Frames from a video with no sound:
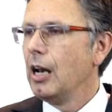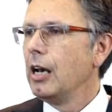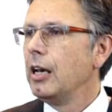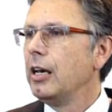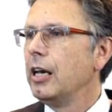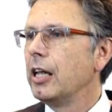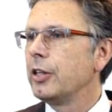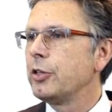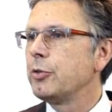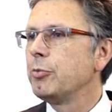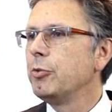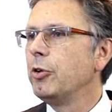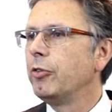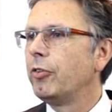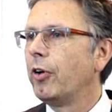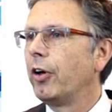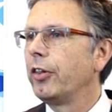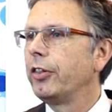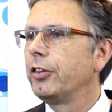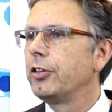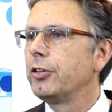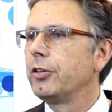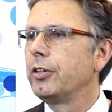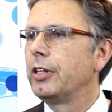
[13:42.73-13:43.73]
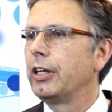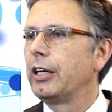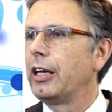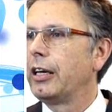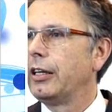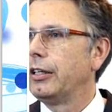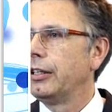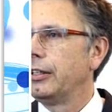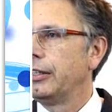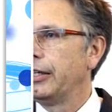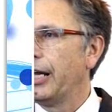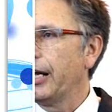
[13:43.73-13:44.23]
Let's move on to the
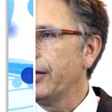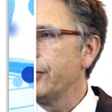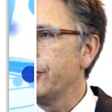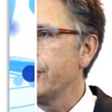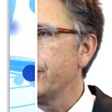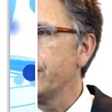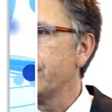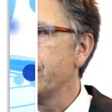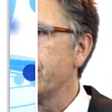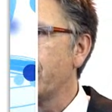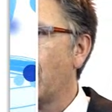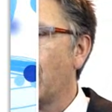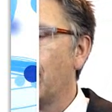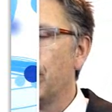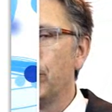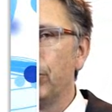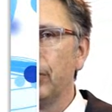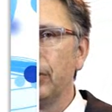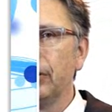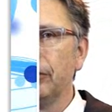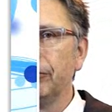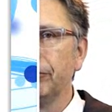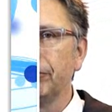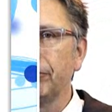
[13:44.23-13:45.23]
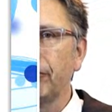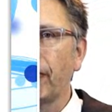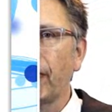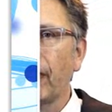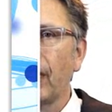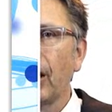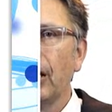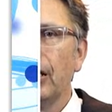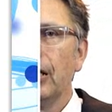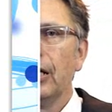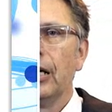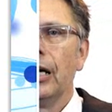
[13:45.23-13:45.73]
next example.
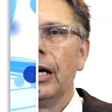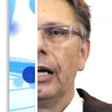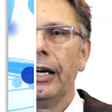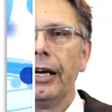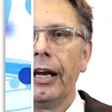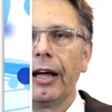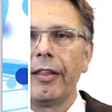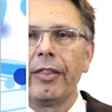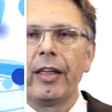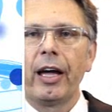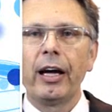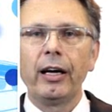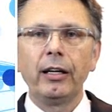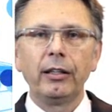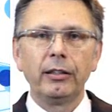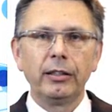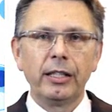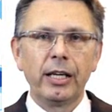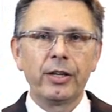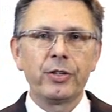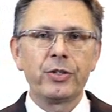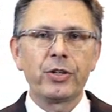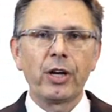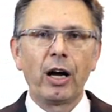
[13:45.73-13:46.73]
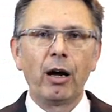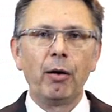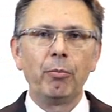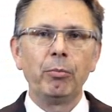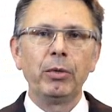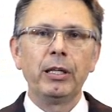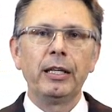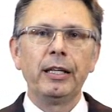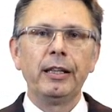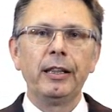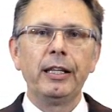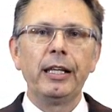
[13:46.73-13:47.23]
Another
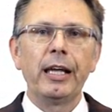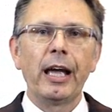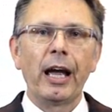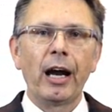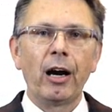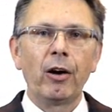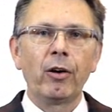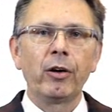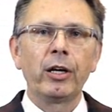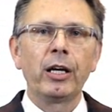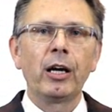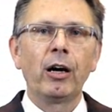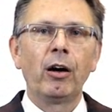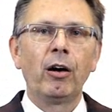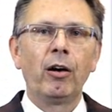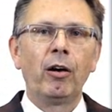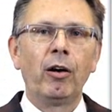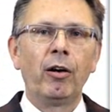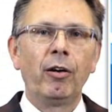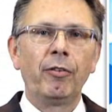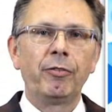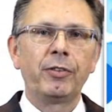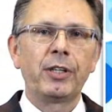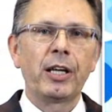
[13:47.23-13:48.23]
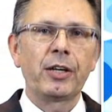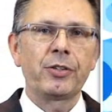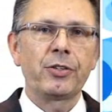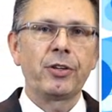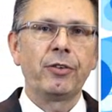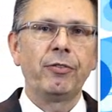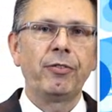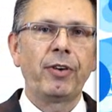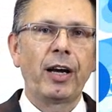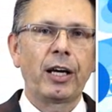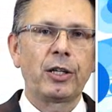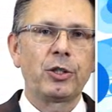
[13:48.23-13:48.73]
example in the area of
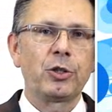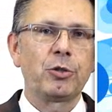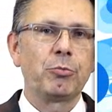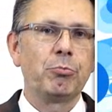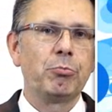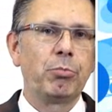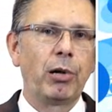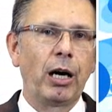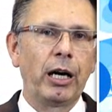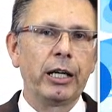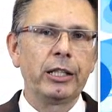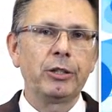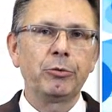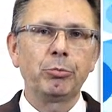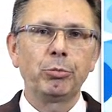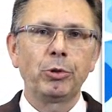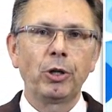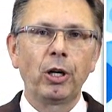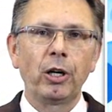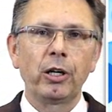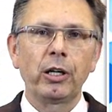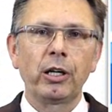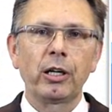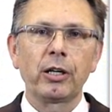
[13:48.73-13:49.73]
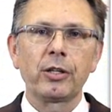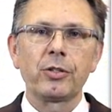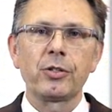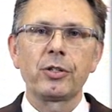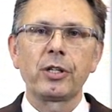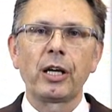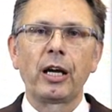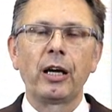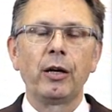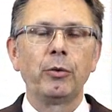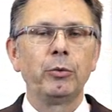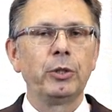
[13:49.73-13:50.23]
disinfection
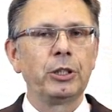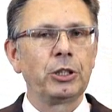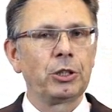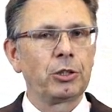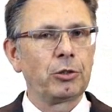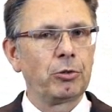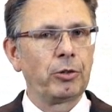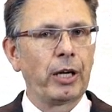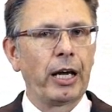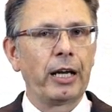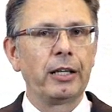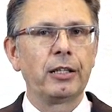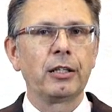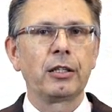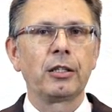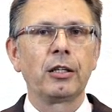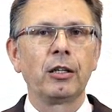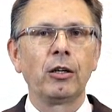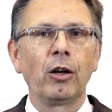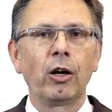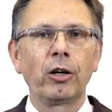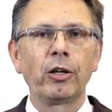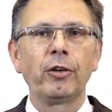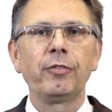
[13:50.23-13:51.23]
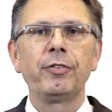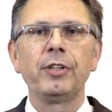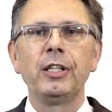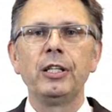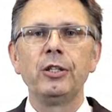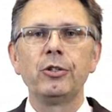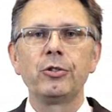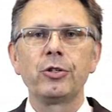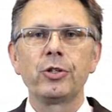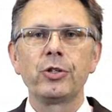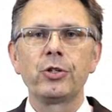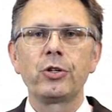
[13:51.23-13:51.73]
byproducts, which created a lot of
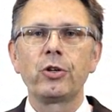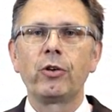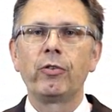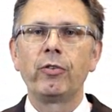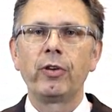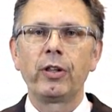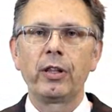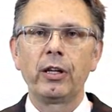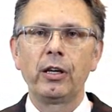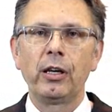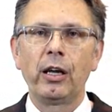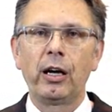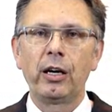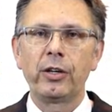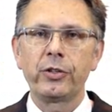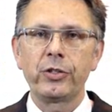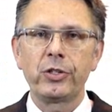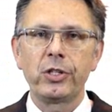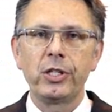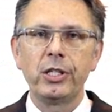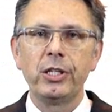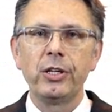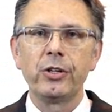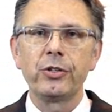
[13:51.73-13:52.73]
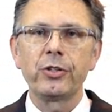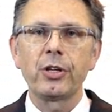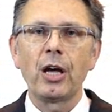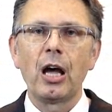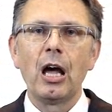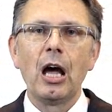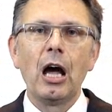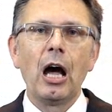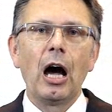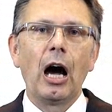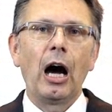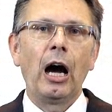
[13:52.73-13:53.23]
interest over the last years,
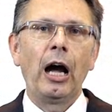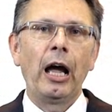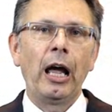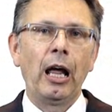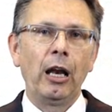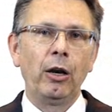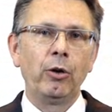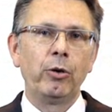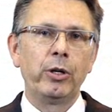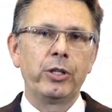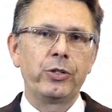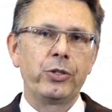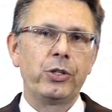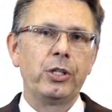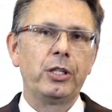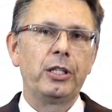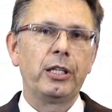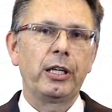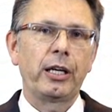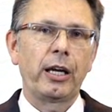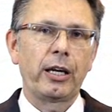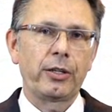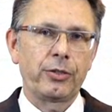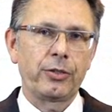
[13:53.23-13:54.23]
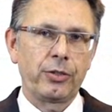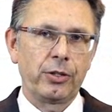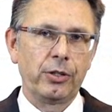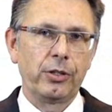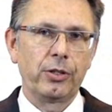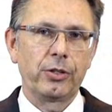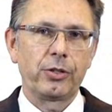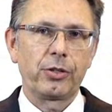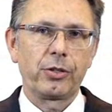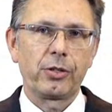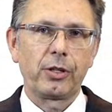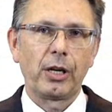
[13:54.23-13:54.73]
are haloacetic
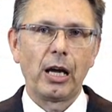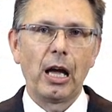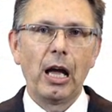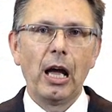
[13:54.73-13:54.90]
acids.